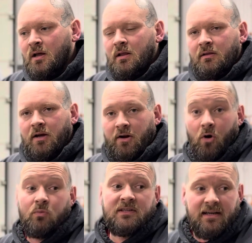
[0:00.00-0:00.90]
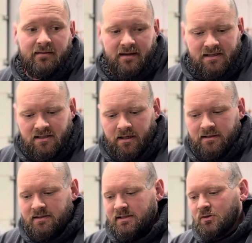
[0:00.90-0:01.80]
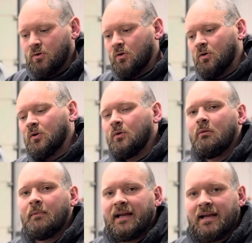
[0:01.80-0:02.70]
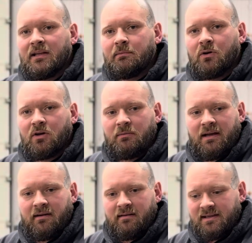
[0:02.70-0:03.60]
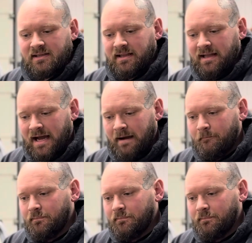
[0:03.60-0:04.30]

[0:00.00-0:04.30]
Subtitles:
that are always needing things done, so we might end up documenting things like that.